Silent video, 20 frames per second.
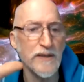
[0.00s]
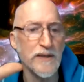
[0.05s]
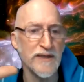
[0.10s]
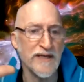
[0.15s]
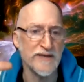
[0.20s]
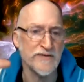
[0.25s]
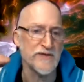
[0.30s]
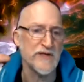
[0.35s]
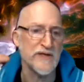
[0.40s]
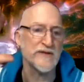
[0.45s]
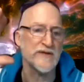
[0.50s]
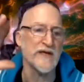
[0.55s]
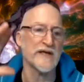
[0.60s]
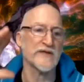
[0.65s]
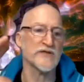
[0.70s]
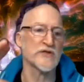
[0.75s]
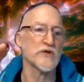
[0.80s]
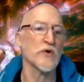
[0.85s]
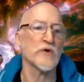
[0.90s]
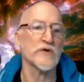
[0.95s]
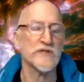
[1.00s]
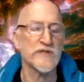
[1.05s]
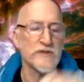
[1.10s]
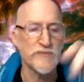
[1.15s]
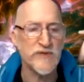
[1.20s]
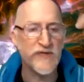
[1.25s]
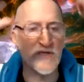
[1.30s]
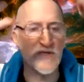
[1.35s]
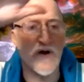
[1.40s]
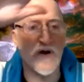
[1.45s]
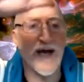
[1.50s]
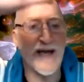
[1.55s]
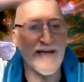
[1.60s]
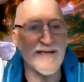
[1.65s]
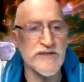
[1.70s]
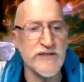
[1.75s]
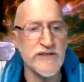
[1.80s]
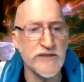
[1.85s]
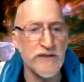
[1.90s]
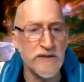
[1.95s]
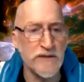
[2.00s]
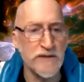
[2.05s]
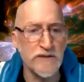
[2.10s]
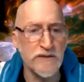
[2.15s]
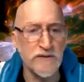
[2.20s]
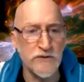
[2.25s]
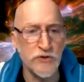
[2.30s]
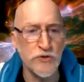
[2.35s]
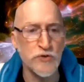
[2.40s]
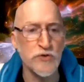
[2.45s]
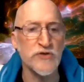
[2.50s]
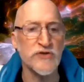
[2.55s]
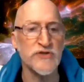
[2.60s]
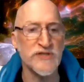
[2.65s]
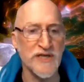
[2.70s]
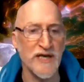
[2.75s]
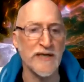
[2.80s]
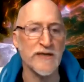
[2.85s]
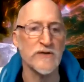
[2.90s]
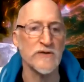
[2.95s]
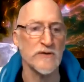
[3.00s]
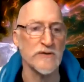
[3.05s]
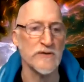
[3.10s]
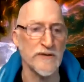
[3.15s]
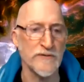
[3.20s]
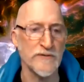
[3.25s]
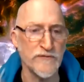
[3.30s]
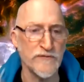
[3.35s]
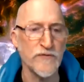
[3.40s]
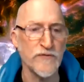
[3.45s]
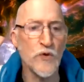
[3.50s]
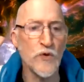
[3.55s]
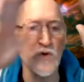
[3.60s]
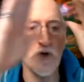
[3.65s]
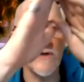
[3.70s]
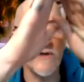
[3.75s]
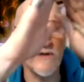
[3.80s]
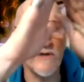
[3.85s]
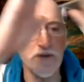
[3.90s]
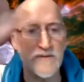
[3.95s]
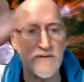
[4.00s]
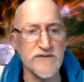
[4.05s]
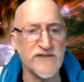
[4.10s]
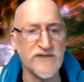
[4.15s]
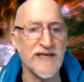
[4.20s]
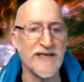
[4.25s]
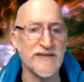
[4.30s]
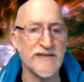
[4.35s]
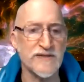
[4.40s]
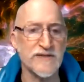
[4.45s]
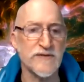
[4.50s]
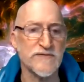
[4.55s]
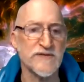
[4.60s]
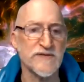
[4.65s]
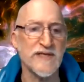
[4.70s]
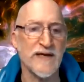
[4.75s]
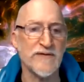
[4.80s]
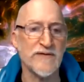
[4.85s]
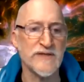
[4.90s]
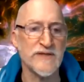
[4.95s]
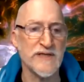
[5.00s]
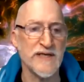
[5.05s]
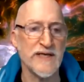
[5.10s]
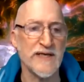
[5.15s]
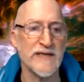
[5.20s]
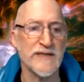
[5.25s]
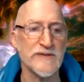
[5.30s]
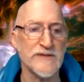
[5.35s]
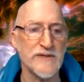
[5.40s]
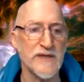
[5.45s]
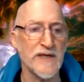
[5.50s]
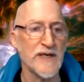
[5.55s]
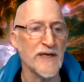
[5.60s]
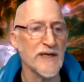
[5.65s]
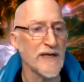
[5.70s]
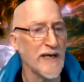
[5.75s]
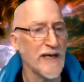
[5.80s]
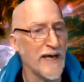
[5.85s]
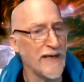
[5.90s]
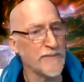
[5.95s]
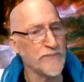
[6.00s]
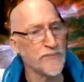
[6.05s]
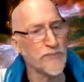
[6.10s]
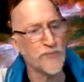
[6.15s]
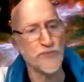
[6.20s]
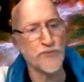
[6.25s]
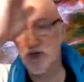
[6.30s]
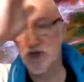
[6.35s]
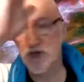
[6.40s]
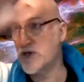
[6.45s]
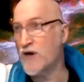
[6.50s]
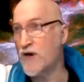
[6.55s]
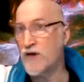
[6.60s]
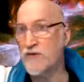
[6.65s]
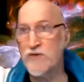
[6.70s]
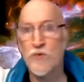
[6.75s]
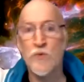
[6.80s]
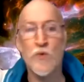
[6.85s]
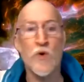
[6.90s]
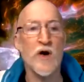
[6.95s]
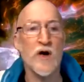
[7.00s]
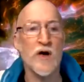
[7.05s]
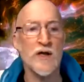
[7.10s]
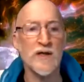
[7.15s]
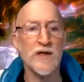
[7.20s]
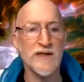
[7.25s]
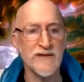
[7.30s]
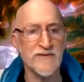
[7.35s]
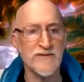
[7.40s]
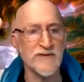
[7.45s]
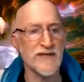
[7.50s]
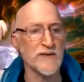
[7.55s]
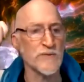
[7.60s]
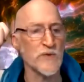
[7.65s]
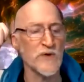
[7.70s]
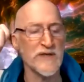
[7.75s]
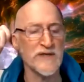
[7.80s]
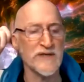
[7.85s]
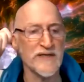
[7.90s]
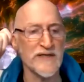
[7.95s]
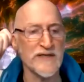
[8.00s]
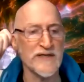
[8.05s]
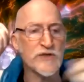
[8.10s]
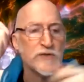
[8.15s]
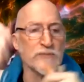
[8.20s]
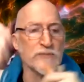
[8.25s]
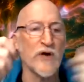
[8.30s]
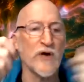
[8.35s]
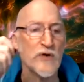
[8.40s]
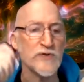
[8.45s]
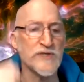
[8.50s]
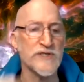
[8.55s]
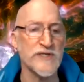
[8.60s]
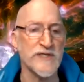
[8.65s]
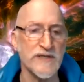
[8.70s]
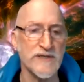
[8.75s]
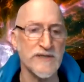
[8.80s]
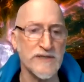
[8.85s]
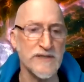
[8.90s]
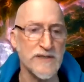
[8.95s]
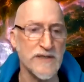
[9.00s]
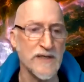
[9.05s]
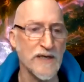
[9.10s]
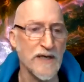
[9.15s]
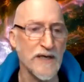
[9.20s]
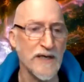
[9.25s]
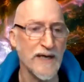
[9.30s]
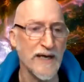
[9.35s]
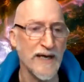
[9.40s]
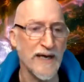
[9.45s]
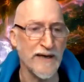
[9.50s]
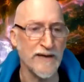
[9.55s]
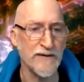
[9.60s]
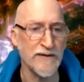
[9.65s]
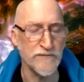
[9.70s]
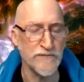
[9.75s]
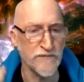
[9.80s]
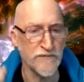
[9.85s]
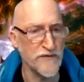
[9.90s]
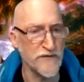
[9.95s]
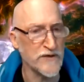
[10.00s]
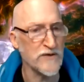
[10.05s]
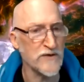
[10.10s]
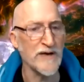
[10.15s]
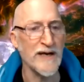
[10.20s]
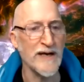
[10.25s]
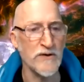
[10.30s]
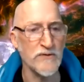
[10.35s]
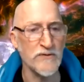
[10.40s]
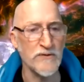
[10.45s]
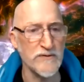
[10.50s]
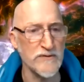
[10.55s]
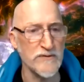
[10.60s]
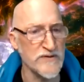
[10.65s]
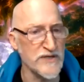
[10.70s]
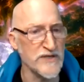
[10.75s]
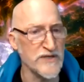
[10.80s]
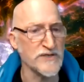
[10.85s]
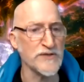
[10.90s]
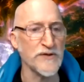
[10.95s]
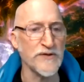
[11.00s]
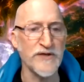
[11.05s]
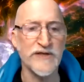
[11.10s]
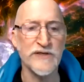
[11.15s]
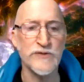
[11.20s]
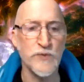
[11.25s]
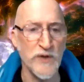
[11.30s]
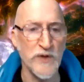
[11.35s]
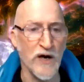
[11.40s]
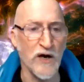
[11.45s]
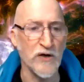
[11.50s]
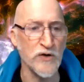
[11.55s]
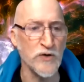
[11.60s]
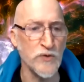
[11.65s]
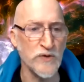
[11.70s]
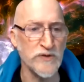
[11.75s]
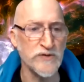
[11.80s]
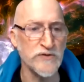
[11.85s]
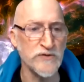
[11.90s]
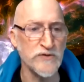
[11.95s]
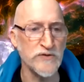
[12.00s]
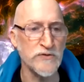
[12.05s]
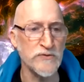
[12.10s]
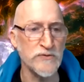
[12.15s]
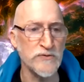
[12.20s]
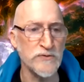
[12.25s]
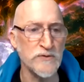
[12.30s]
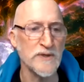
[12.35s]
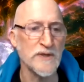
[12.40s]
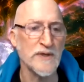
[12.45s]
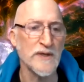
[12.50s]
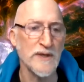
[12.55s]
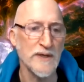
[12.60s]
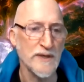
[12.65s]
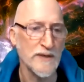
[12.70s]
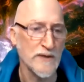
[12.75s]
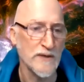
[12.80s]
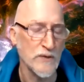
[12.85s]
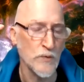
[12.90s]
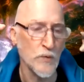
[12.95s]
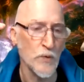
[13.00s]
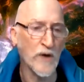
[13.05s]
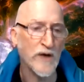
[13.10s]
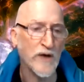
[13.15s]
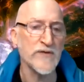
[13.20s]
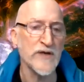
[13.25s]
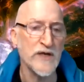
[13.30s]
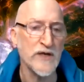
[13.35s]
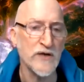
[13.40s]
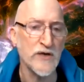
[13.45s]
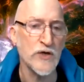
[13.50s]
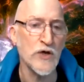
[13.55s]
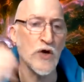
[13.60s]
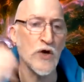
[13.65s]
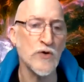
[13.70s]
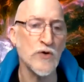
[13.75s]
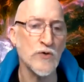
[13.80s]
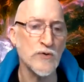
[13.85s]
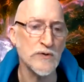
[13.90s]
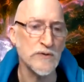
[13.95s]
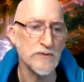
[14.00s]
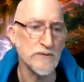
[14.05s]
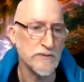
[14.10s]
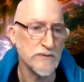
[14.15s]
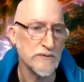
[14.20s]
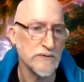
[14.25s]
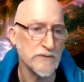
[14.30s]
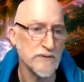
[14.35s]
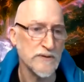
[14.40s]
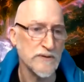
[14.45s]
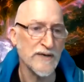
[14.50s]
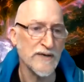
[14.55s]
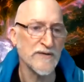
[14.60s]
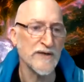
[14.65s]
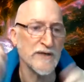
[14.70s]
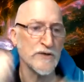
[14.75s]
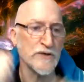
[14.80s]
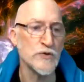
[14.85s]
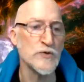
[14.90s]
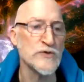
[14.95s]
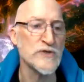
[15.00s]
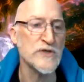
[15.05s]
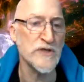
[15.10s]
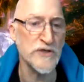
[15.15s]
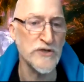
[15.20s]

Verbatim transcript: like that that is going to be your ideal lunar cycle of four sets of seven days, and put it on the wall. And then one, get your post its and figure out these are the things we are going to do, where are they going to go, and then who